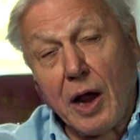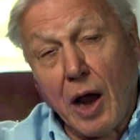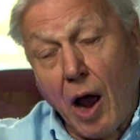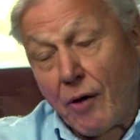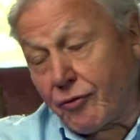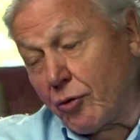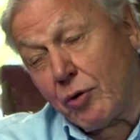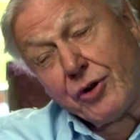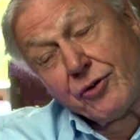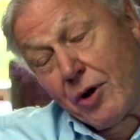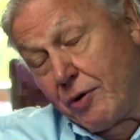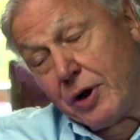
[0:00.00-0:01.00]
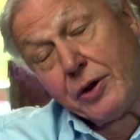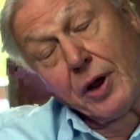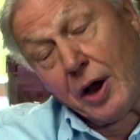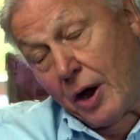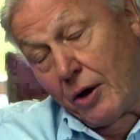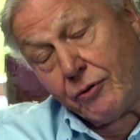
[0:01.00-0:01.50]
After all, it's only
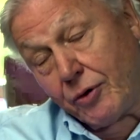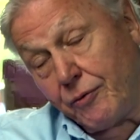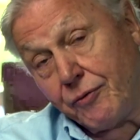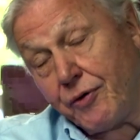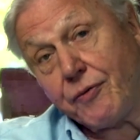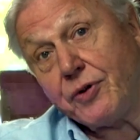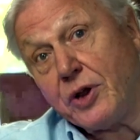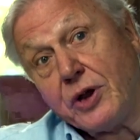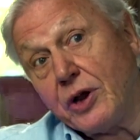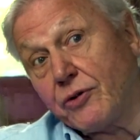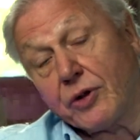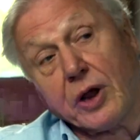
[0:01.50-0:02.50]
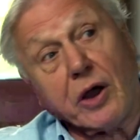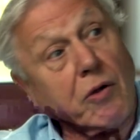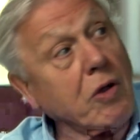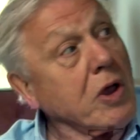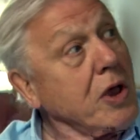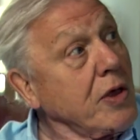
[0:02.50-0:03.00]
150 years ago